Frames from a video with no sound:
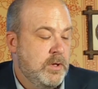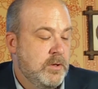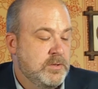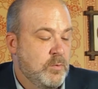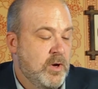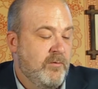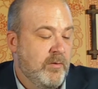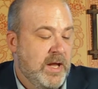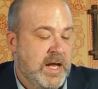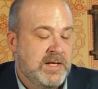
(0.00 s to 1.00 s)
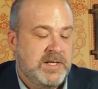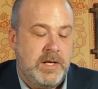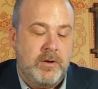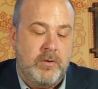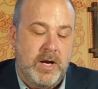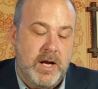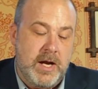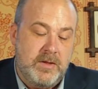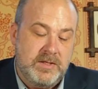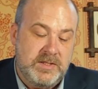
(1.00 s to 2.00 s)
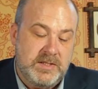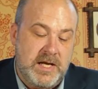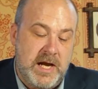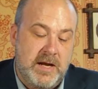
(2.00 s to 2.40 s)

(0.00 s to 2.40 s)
Here's one from 1809. This is a